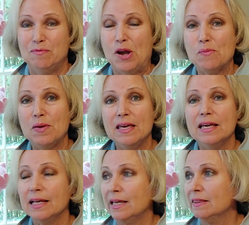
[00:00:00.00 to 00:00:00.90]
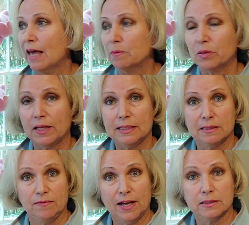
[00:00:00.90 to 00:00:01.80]
by being in that place
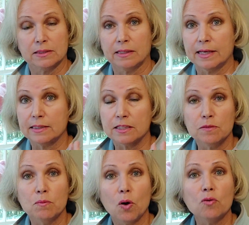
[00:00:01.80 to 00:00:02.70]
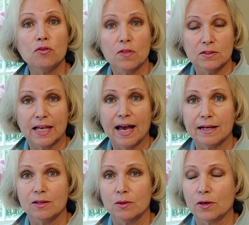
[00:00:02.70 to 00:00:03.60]
of excellence in both of those
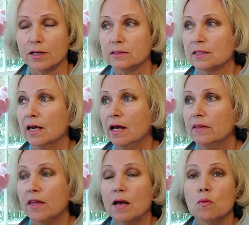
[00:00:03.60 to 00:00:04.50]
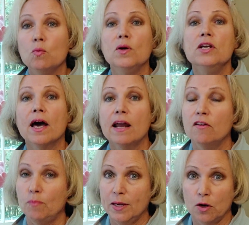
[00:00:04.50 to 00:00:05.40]
categories that would not
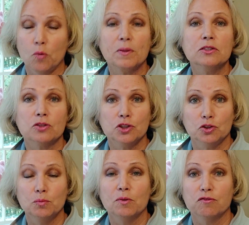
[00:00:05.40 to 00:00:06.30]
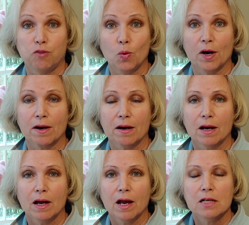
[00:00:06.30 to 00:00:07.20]
have been open to you before.
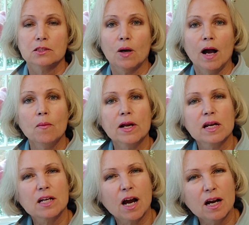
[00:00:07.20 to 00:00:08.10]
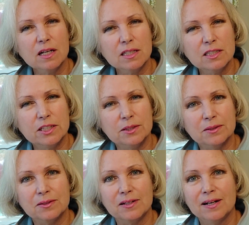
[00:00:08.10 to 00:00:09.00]
So I want to encourage
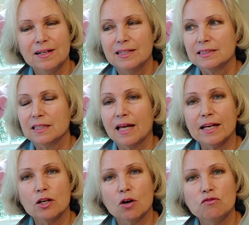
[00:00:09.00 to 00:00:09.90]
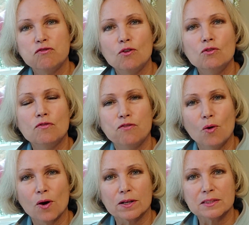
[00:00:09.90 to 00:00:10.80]
you to like go full
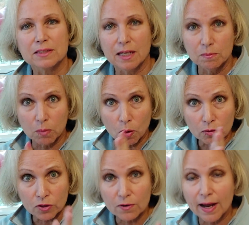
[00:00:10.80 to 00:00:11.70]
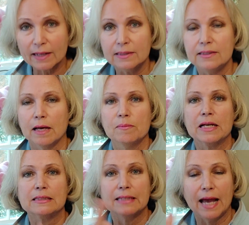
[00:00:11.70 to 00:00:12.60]
force in both your
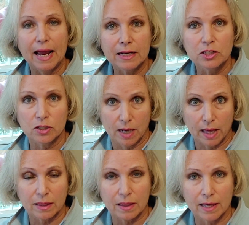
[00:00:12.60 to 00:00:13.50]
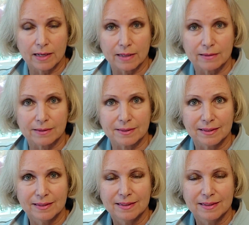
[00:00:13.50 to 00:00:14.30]
academics and your athletics.